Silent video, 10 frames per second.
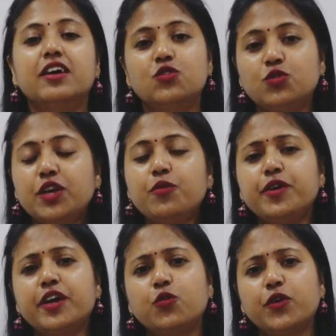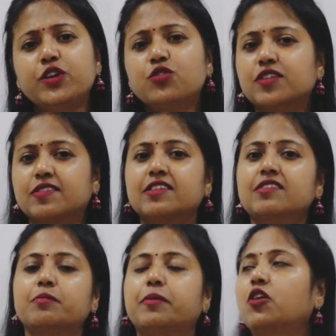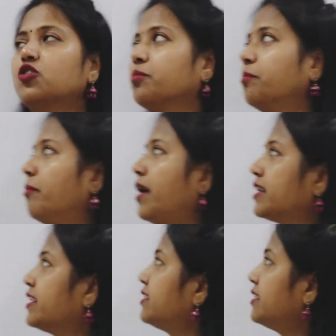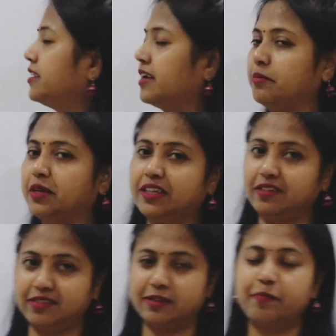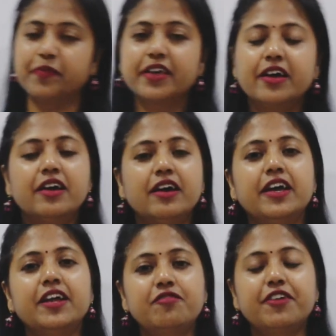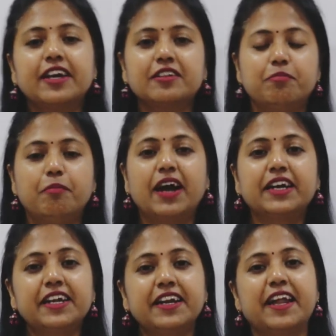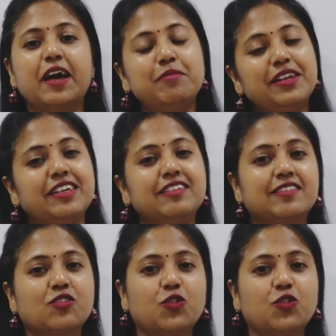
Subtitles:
Today we are going to discuss about market anomalies. In fact, market anomalies